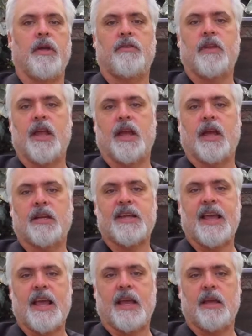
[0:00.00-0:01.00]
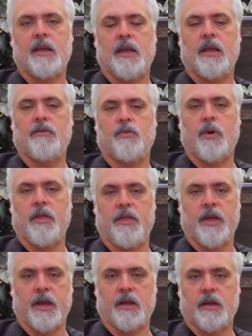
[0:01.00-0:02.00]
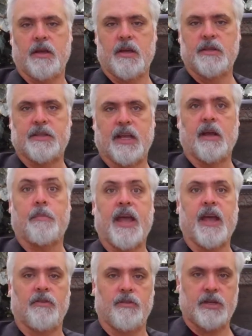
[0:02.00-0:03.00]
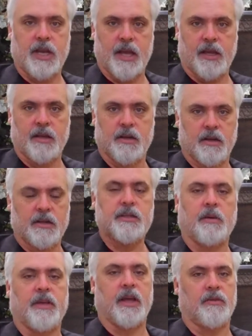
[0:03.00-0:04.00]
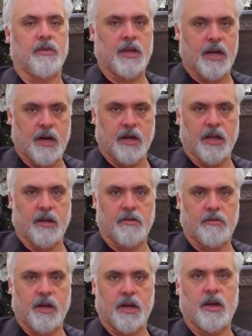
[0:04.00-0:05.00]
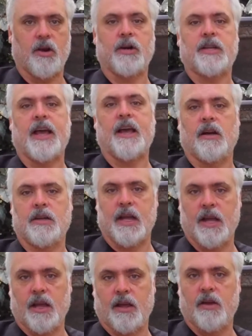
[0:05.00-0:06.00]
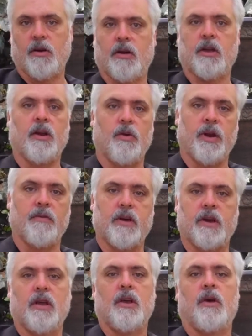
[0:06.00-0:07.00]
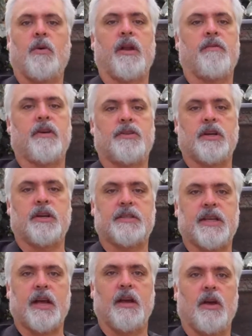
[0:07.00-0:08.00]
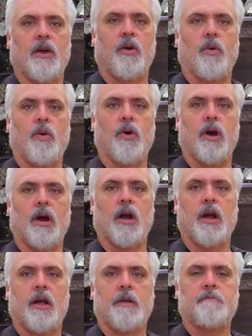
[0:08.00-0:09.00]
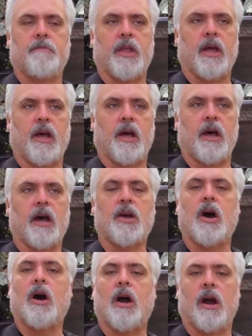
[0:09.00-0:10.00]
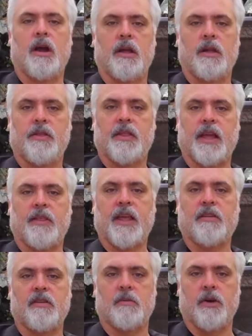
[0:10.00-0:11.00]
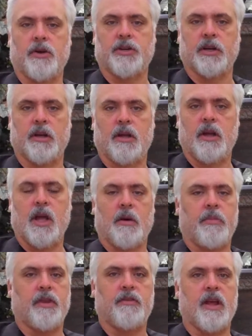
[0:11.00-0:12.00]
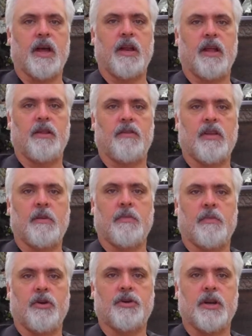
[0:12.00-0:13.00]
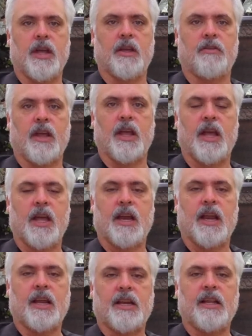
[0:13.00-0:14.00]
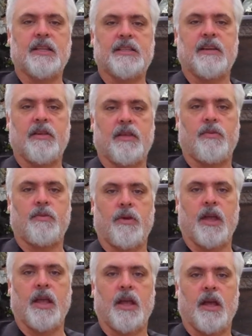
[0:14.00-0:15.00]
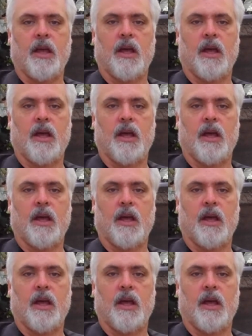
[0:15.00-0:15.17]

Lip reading: saying a tank is one thing. Saying a panzer tank, something else entirely, right? Or a tiger tank, or, you know, whatever it is you're going to say. Or a car, that's an emotion. But it's not the same emotion as a 1973